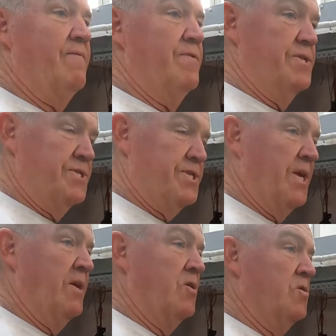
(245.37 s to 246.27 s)
every
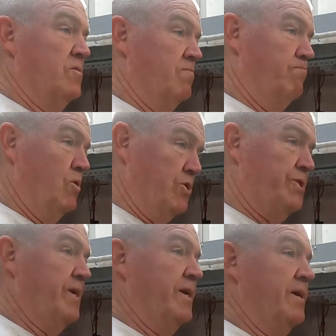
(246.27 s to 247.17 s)
single
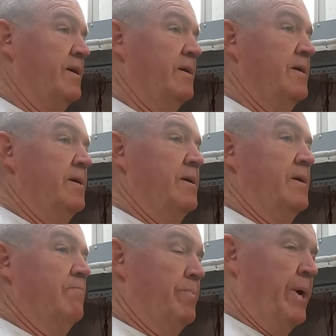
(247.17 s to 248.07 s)
bushing,
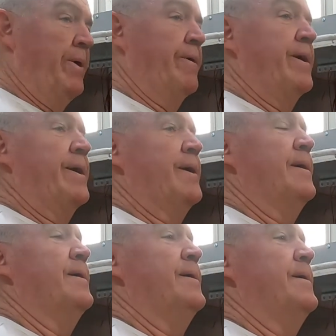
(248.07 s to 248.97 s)

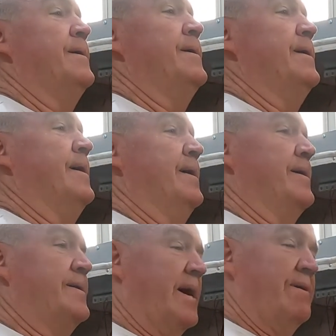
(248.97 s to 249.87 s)
bearing,
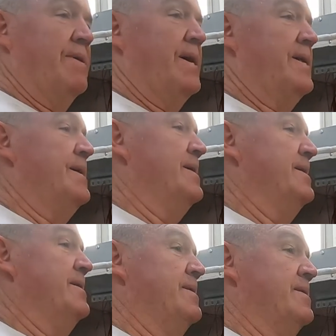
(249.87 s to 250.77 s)
tie rod
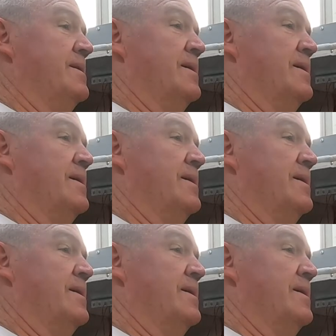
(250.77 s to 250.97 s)
end,